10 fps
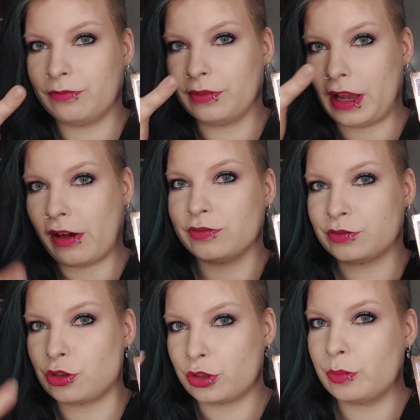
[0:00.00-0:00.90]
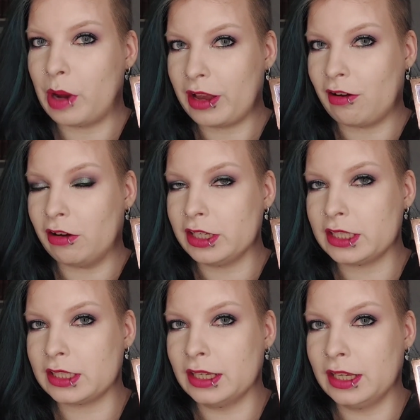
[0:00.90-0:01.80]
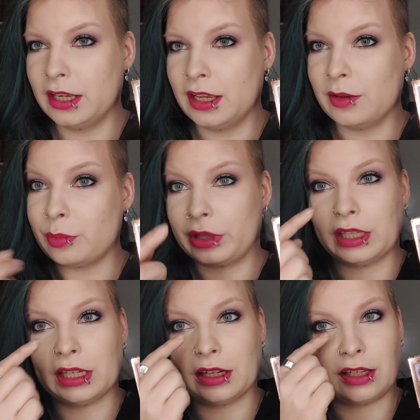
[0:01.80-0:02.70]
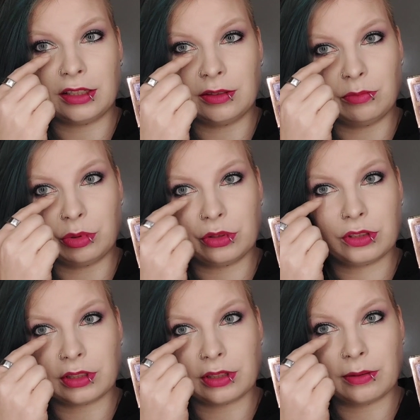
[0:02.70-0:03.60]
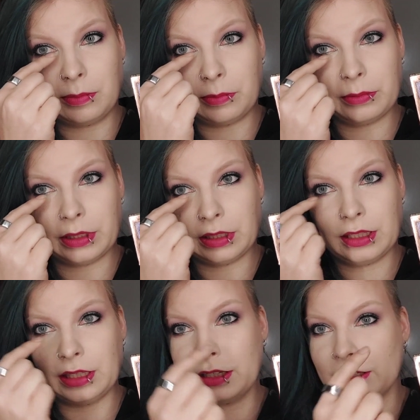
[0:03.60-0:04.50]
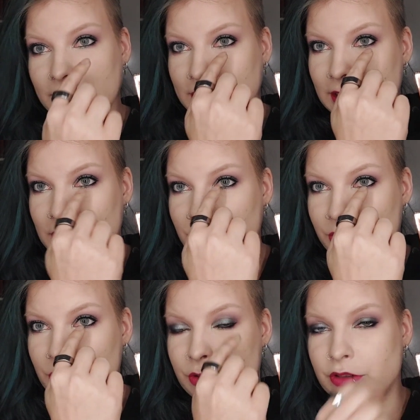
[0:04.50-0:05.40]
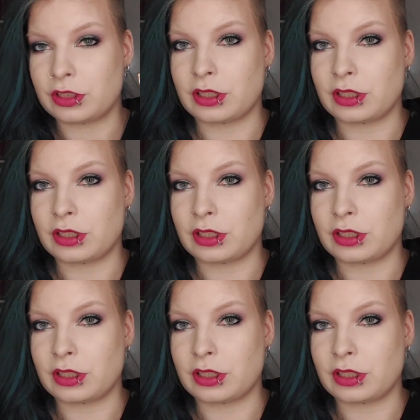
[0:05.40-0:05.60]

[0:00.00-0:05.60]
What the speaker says: after my eyes, but then I put some in the like inner corners,